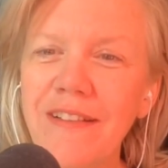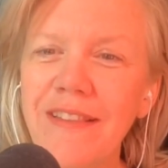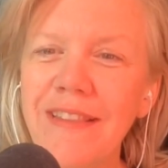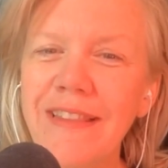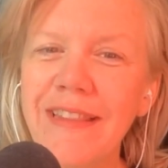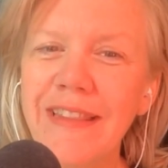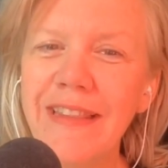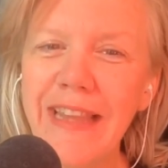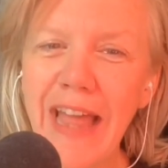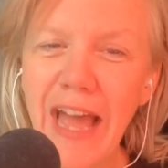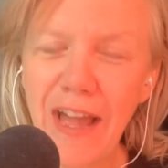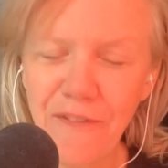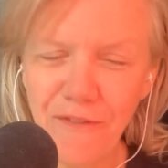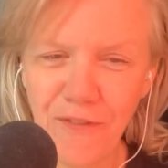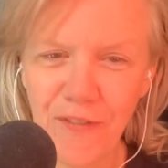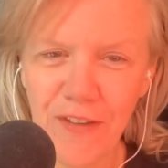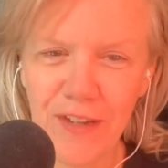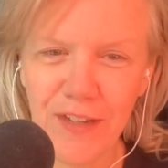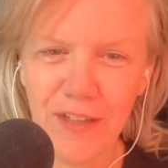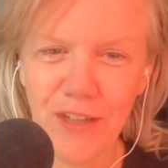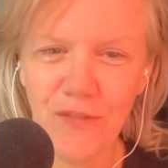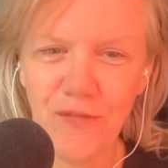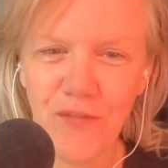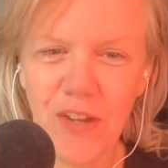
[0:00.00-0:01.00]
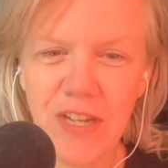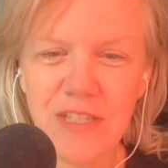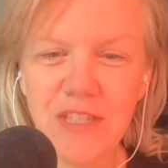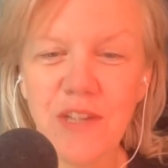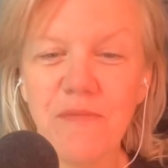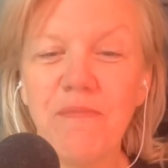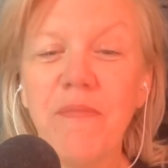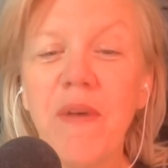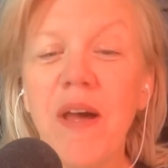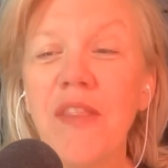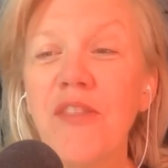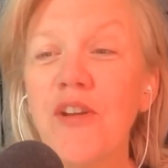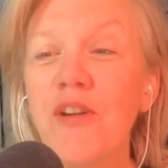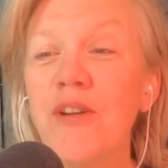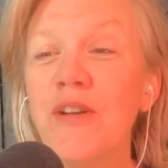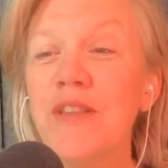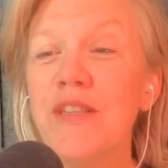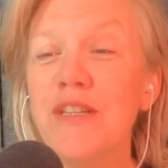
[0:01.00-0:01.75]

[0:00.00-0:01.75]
laughing in the face of motherhood.